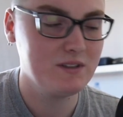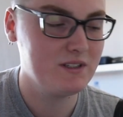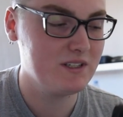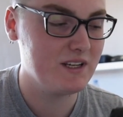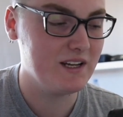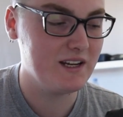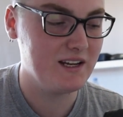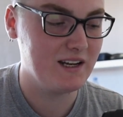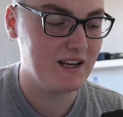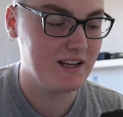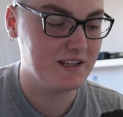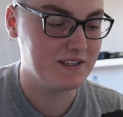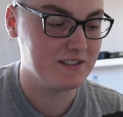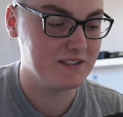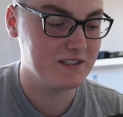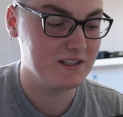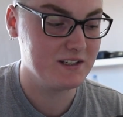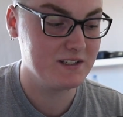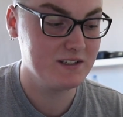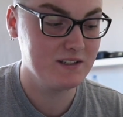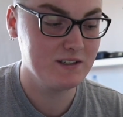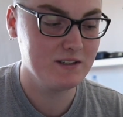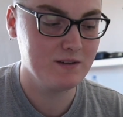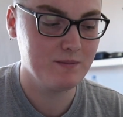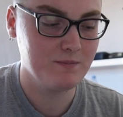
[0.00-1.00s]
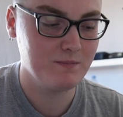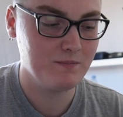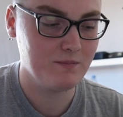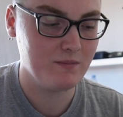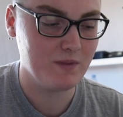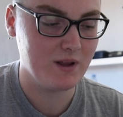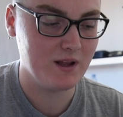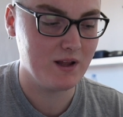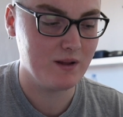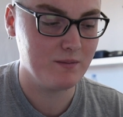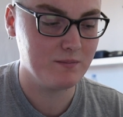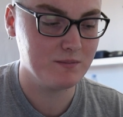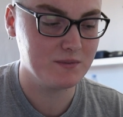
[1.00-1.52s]
D lenses,
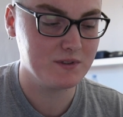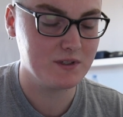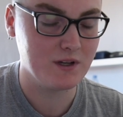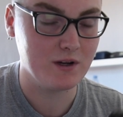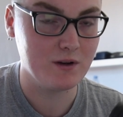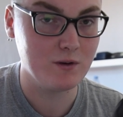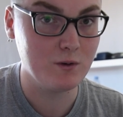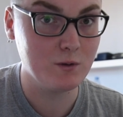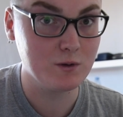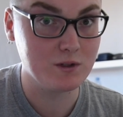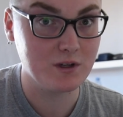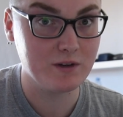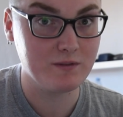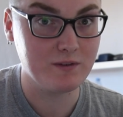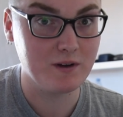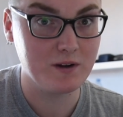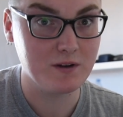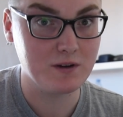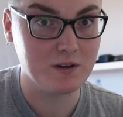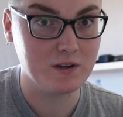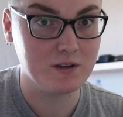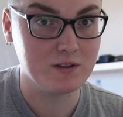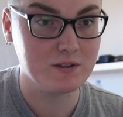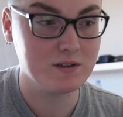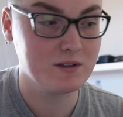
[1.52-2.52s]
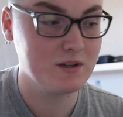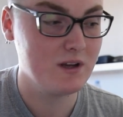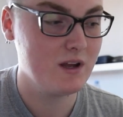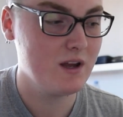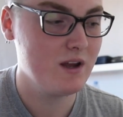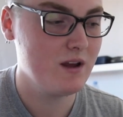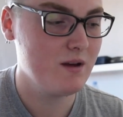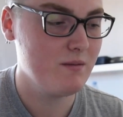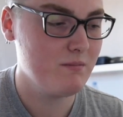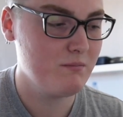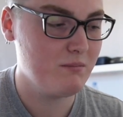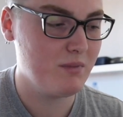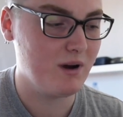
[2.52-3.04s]
so autofocus,
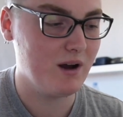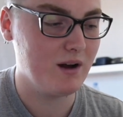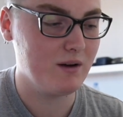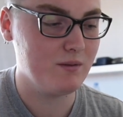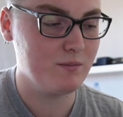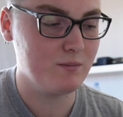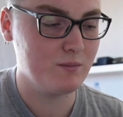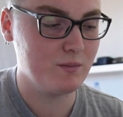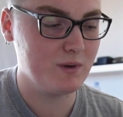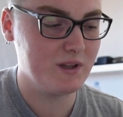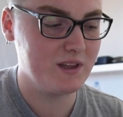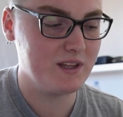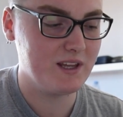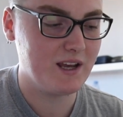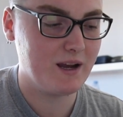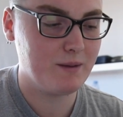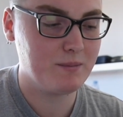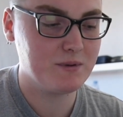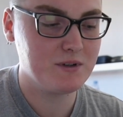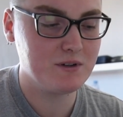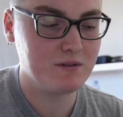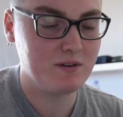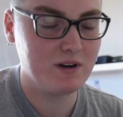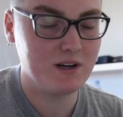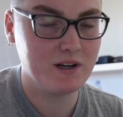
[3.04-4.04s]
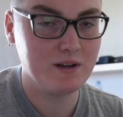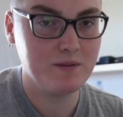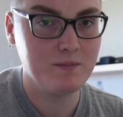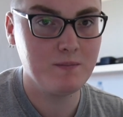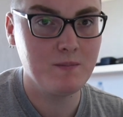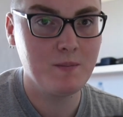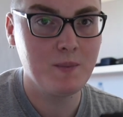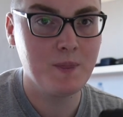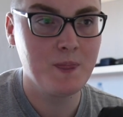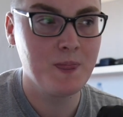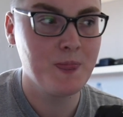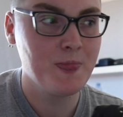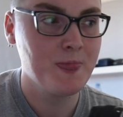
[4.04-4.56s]
but with the aperturing.
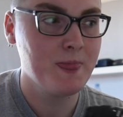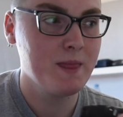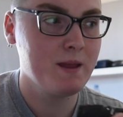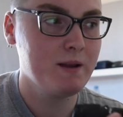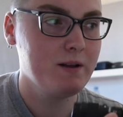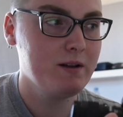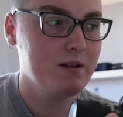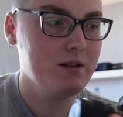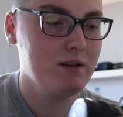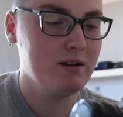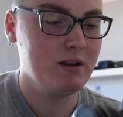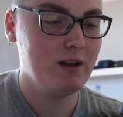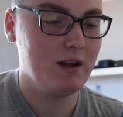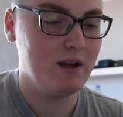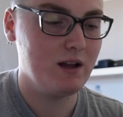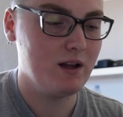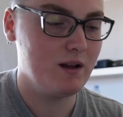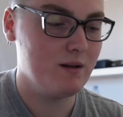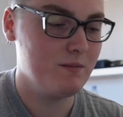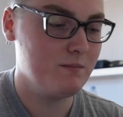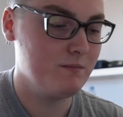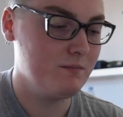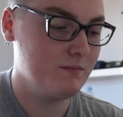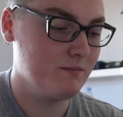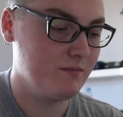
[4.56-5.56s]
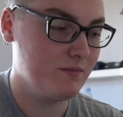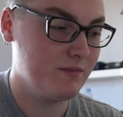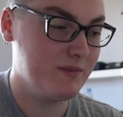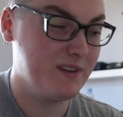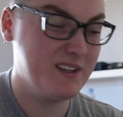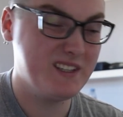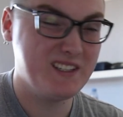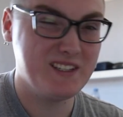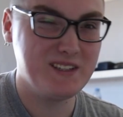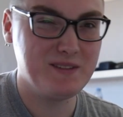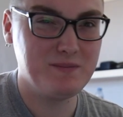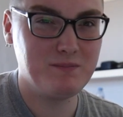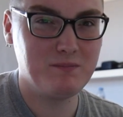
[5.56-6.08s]

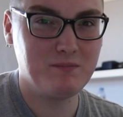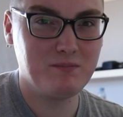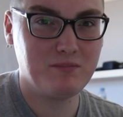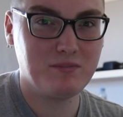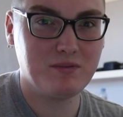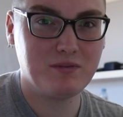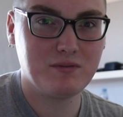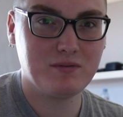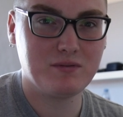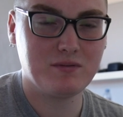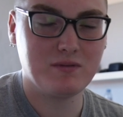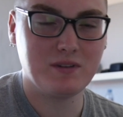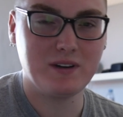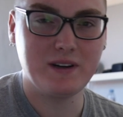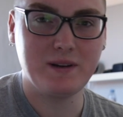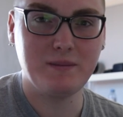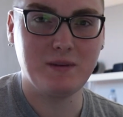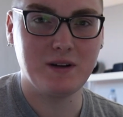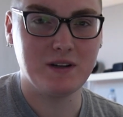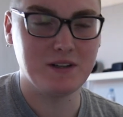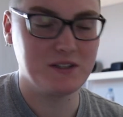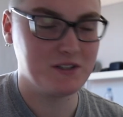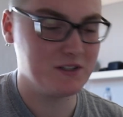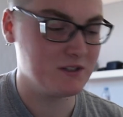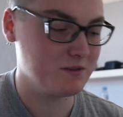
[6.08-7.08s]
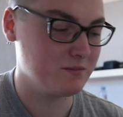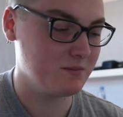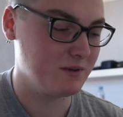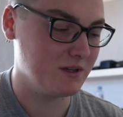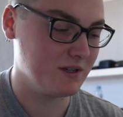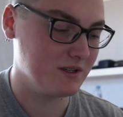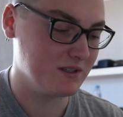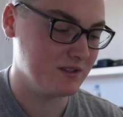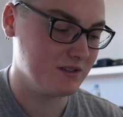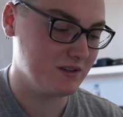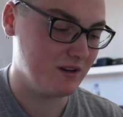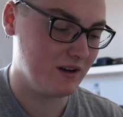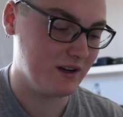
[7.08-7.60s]
This is pretty much just
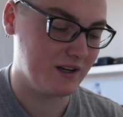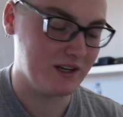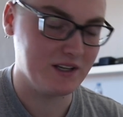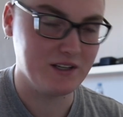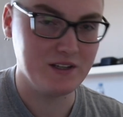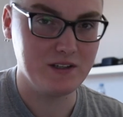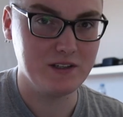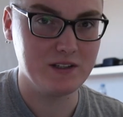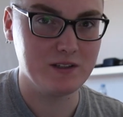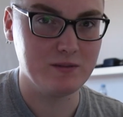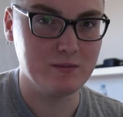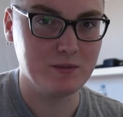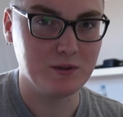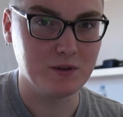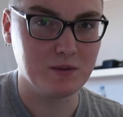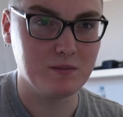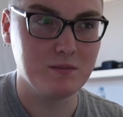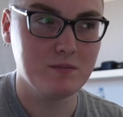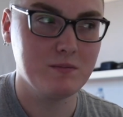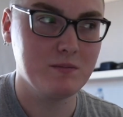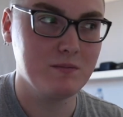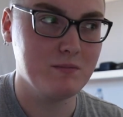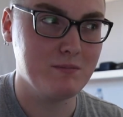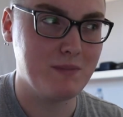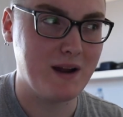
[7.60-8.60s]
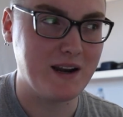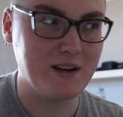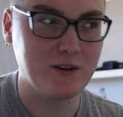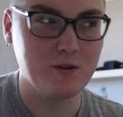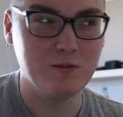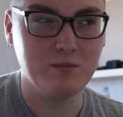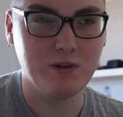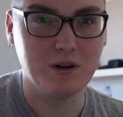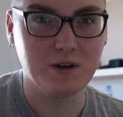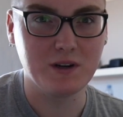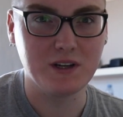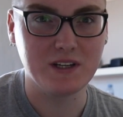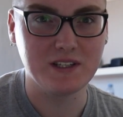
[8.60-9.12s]
because I can use them on manual
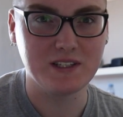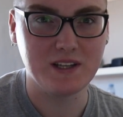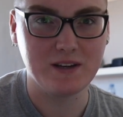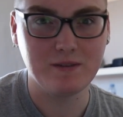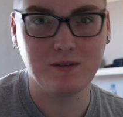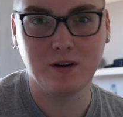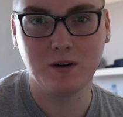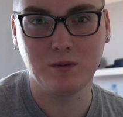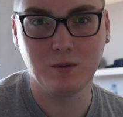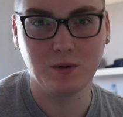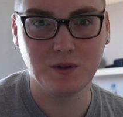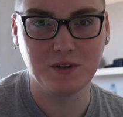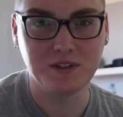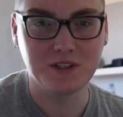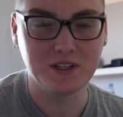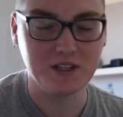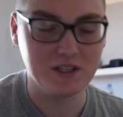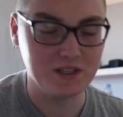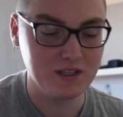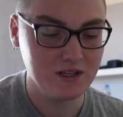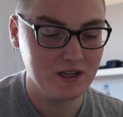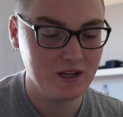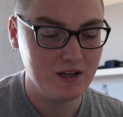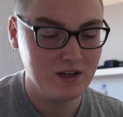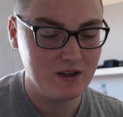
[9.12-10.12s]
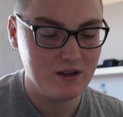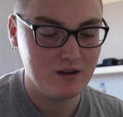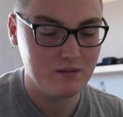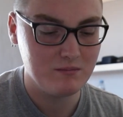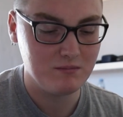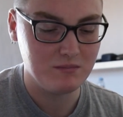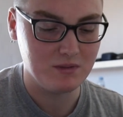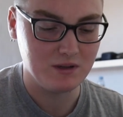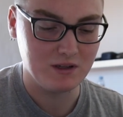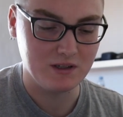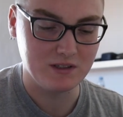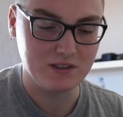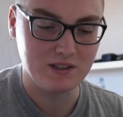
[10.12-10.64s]
bodies if I wanted,
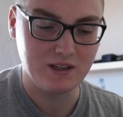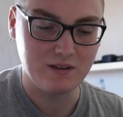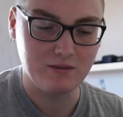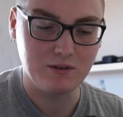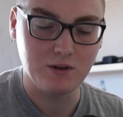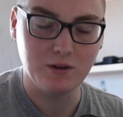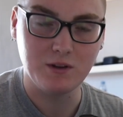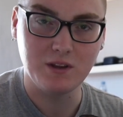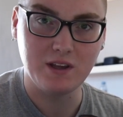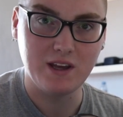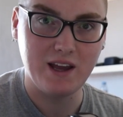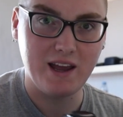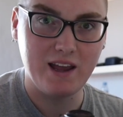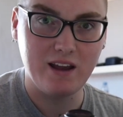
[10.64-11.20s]
because they've got the